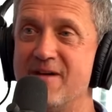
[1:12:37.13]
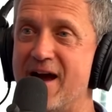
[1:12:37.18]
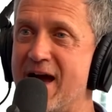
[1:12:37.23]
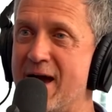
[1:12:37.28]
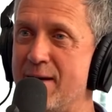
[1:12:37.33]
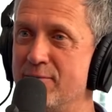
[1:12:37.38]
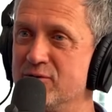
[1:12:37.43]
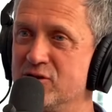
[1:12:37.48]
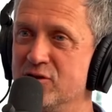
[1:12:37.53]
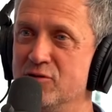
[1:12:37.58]

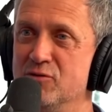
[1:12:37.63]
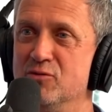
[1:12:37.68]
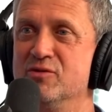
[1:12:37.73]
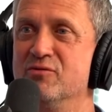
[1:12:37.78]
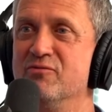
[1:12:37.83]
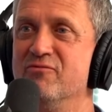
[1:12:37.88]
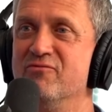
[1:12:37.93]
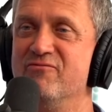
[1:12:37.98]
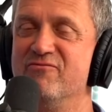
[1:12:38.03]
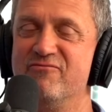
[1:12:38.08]
absolutely was
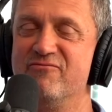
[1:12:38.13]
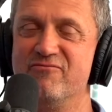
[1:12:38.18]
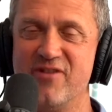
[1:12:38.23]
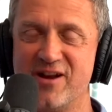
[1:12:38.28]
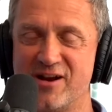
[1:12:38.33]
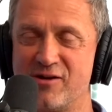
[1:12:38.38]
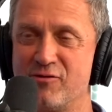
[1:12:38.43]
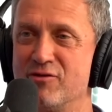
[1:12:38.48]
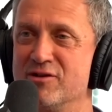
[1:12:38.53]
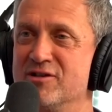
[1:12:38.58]

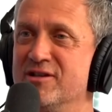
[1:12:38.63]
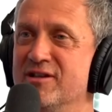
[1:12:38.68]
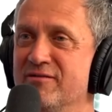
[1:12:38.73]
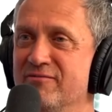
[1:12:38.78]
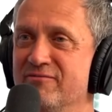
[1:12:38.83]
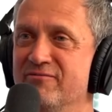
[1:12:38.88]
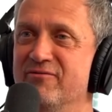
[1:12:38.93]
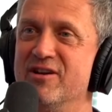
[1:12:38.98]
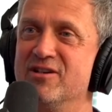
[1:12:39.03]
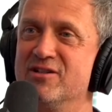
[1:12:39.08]
vigorously
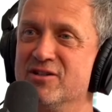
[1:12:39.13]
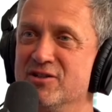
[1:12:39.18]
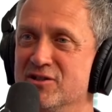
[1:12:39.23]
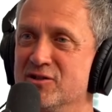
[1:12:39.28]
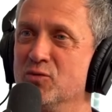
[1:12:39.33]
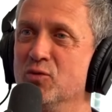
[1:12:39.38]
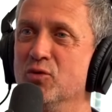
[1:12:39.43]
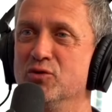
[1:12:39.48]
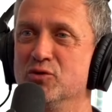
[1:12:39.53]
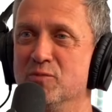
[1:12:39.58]
vicious
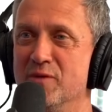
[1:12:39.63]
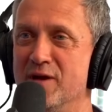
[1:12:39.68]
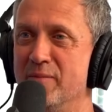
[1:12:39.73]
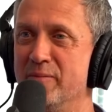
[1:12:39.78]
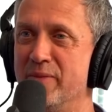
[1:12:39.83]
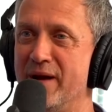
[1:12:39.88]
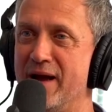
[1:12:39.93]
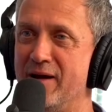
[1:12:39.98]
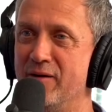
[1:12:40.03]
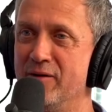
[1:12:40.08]
towards me
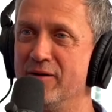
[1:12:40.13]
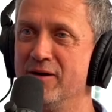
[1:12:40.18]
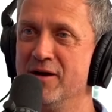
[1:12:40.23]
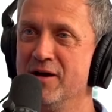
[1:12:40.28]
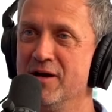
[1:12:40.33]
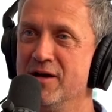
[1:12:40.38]
about.